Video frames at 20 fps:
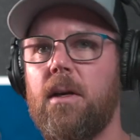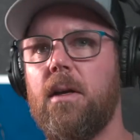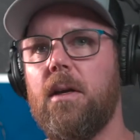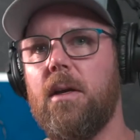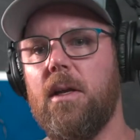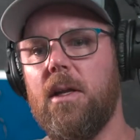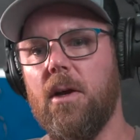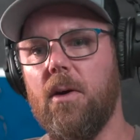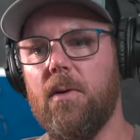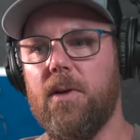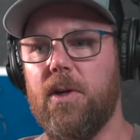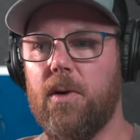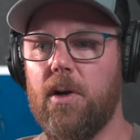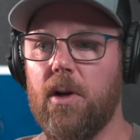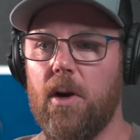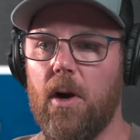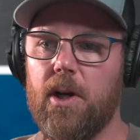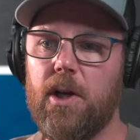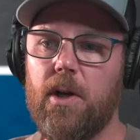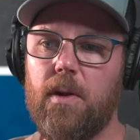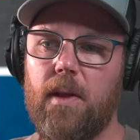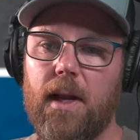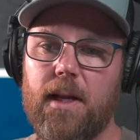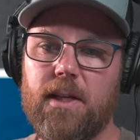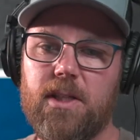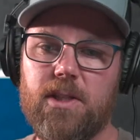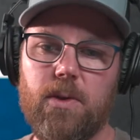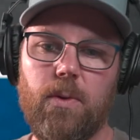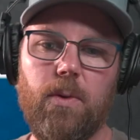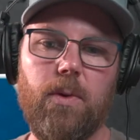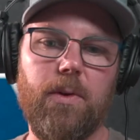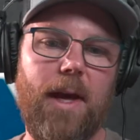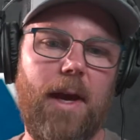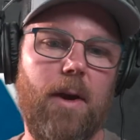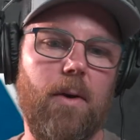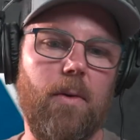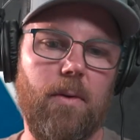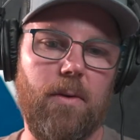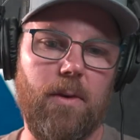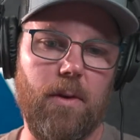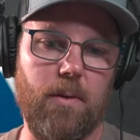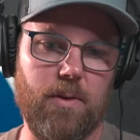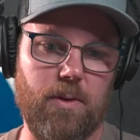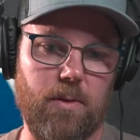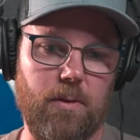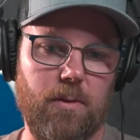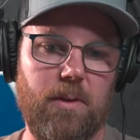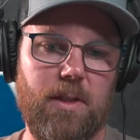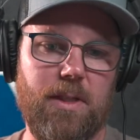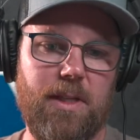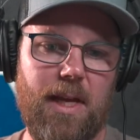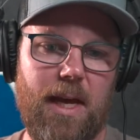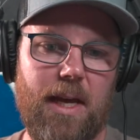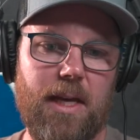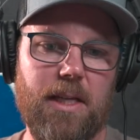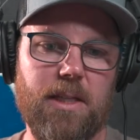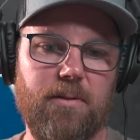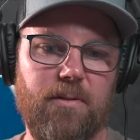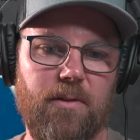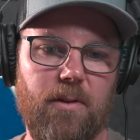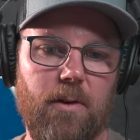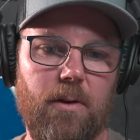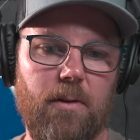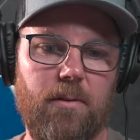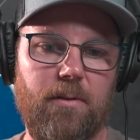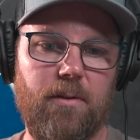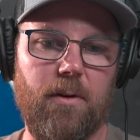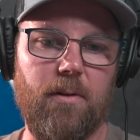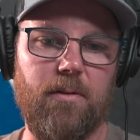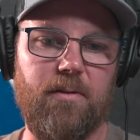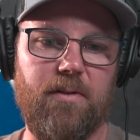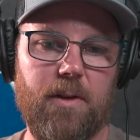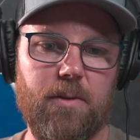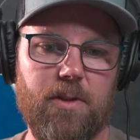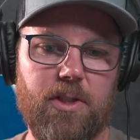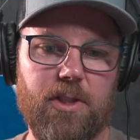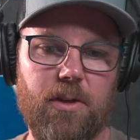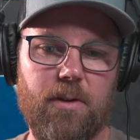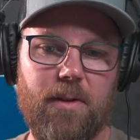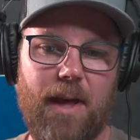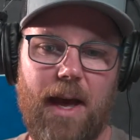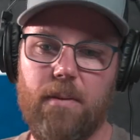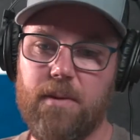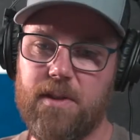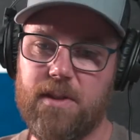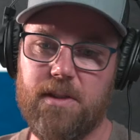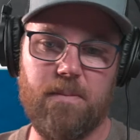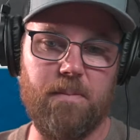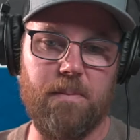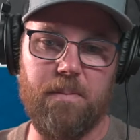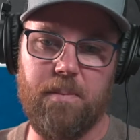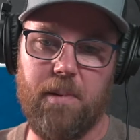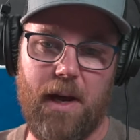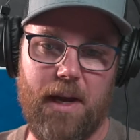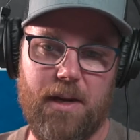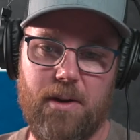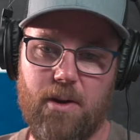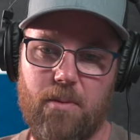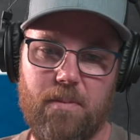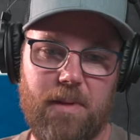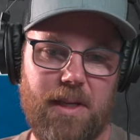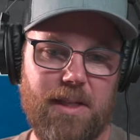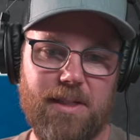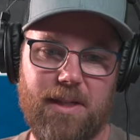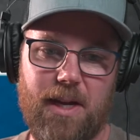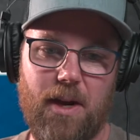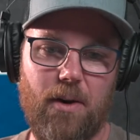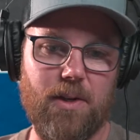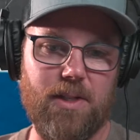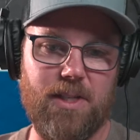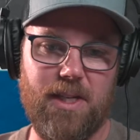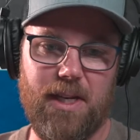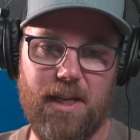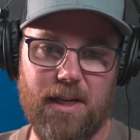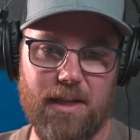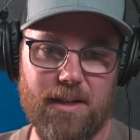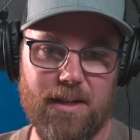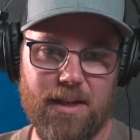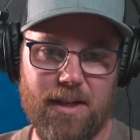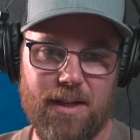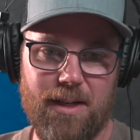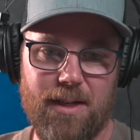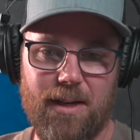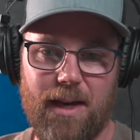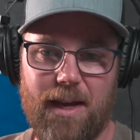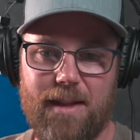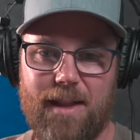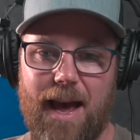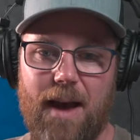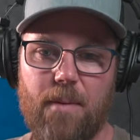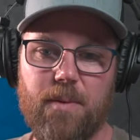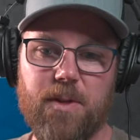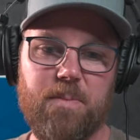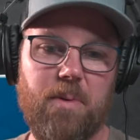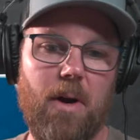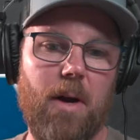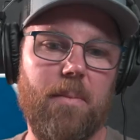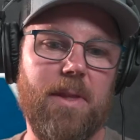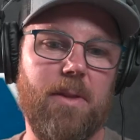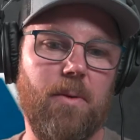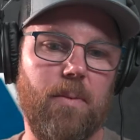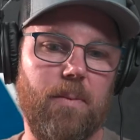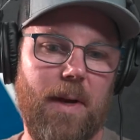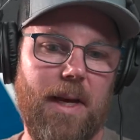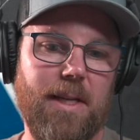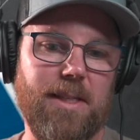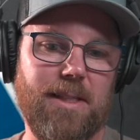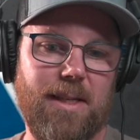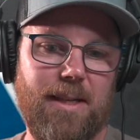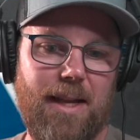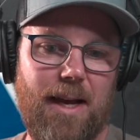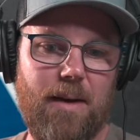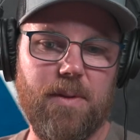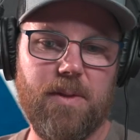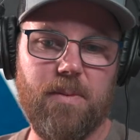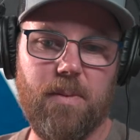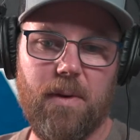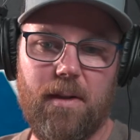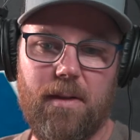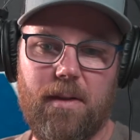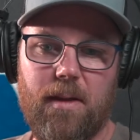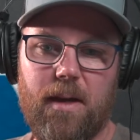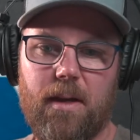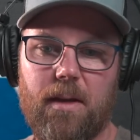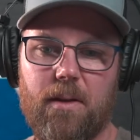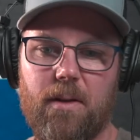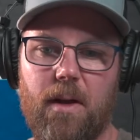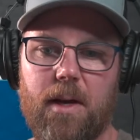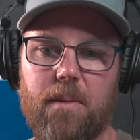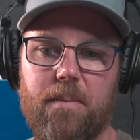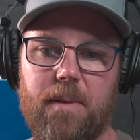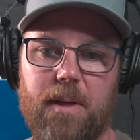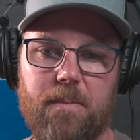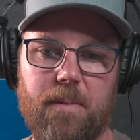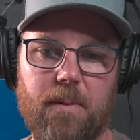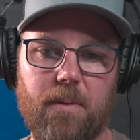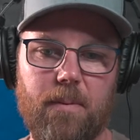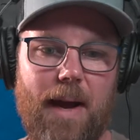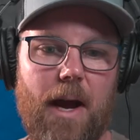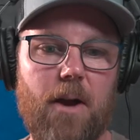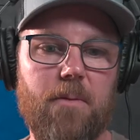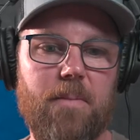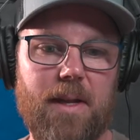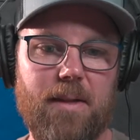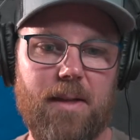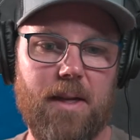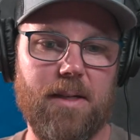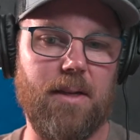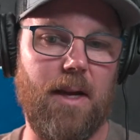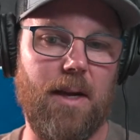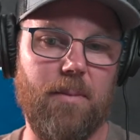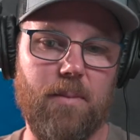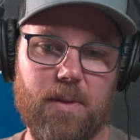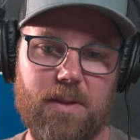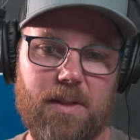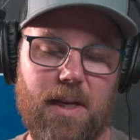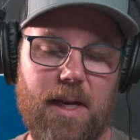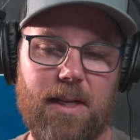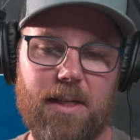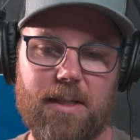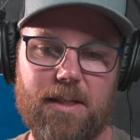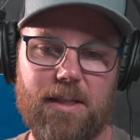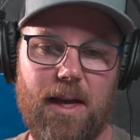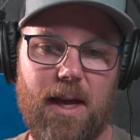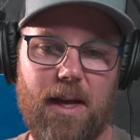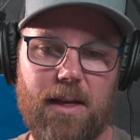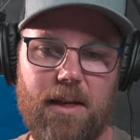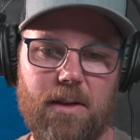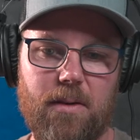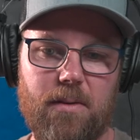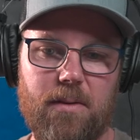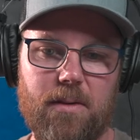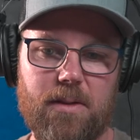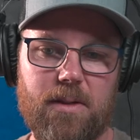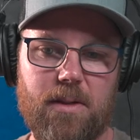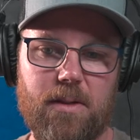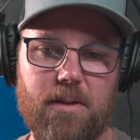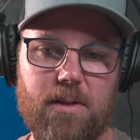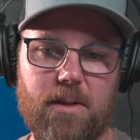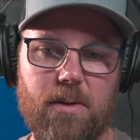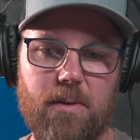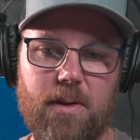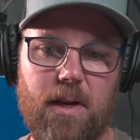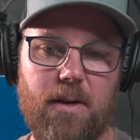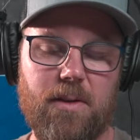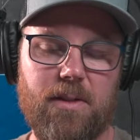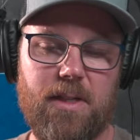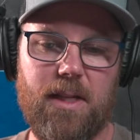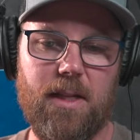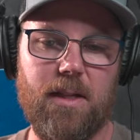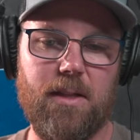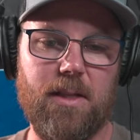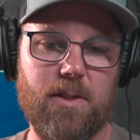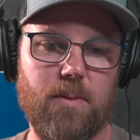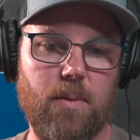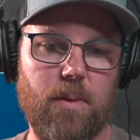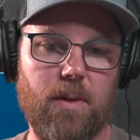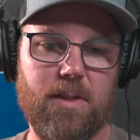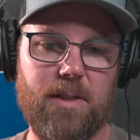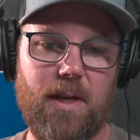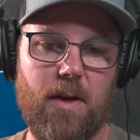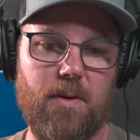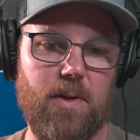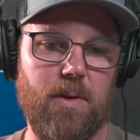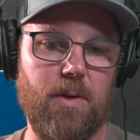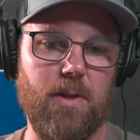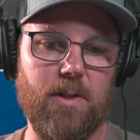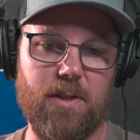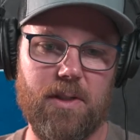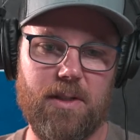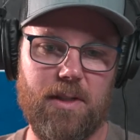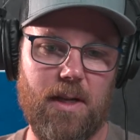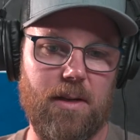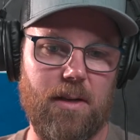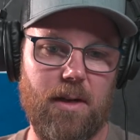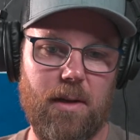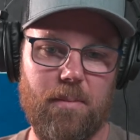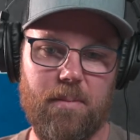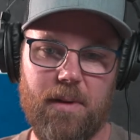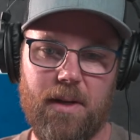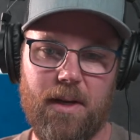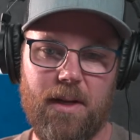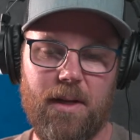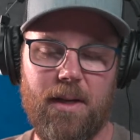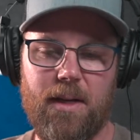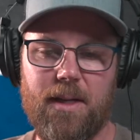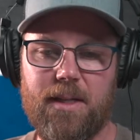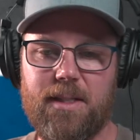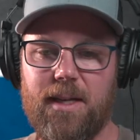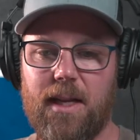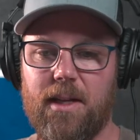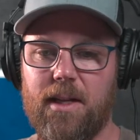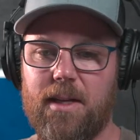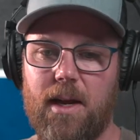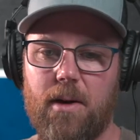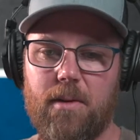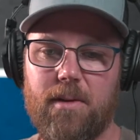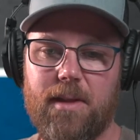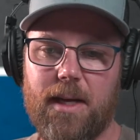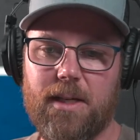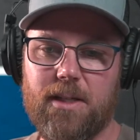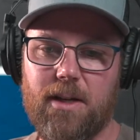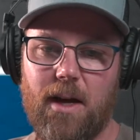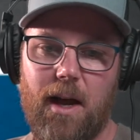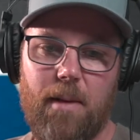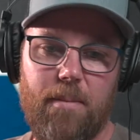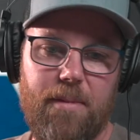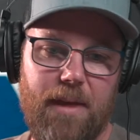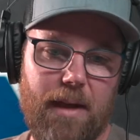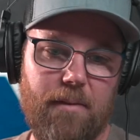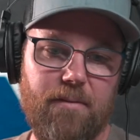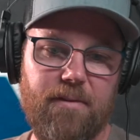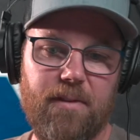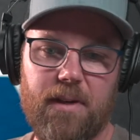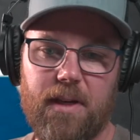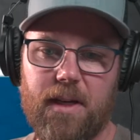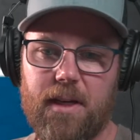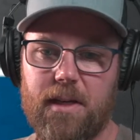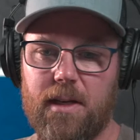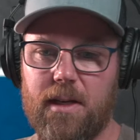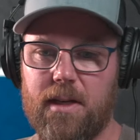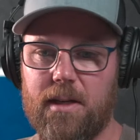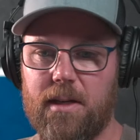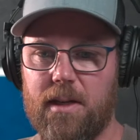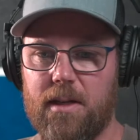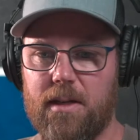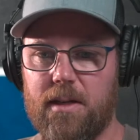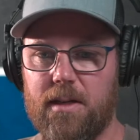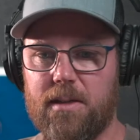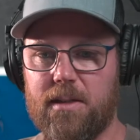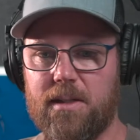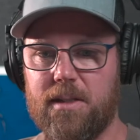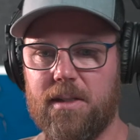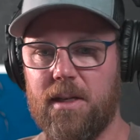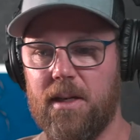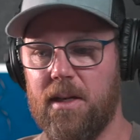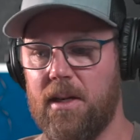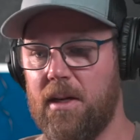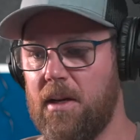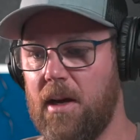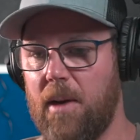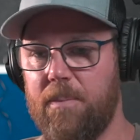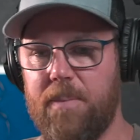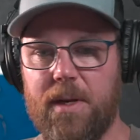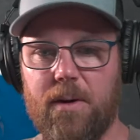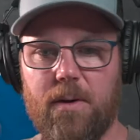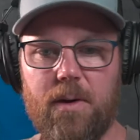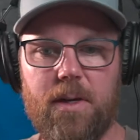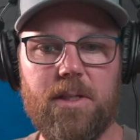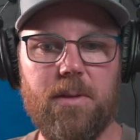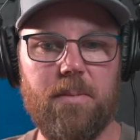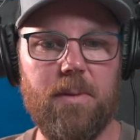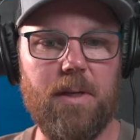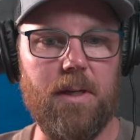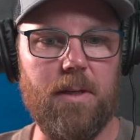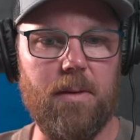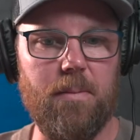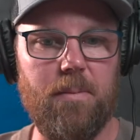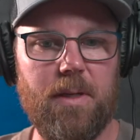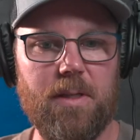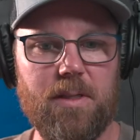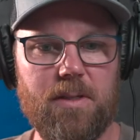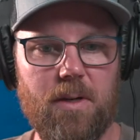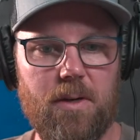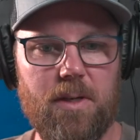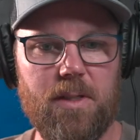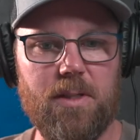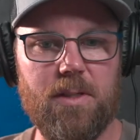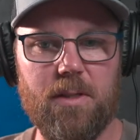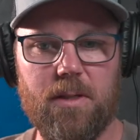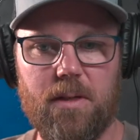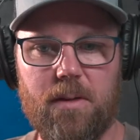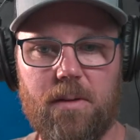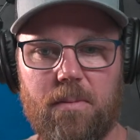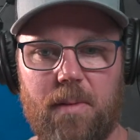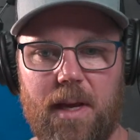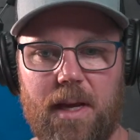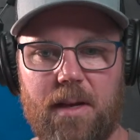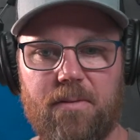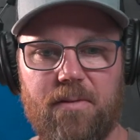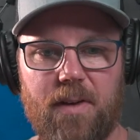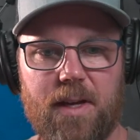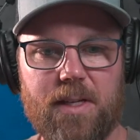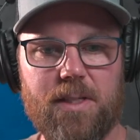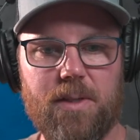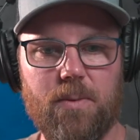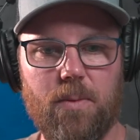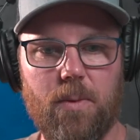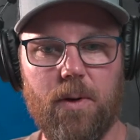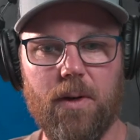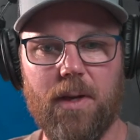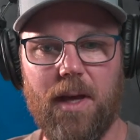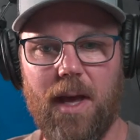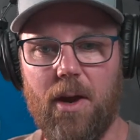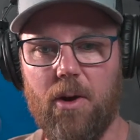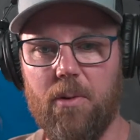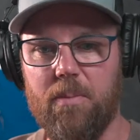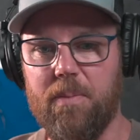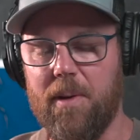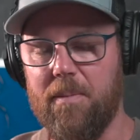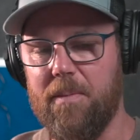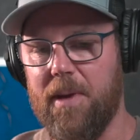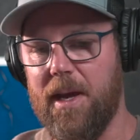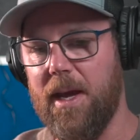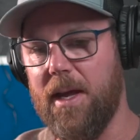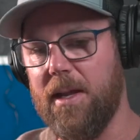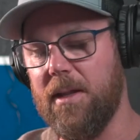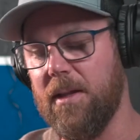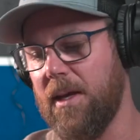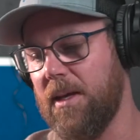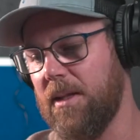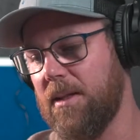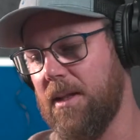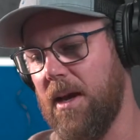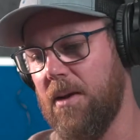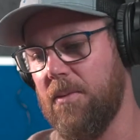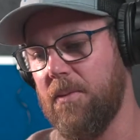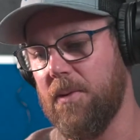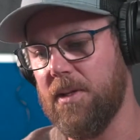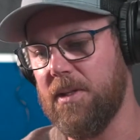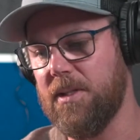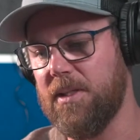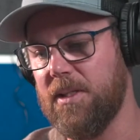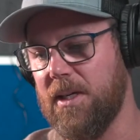you could argue that I sold out those early days for a future that was by no means guaranteed. And that was probably the risk. And that was what I think a lot of people around me at that time were saying, is that, there's no guarantee that this works out and you could just end up selling out that time. Thankfully, it is appearing to be starting to manifest and work out. But man, like that was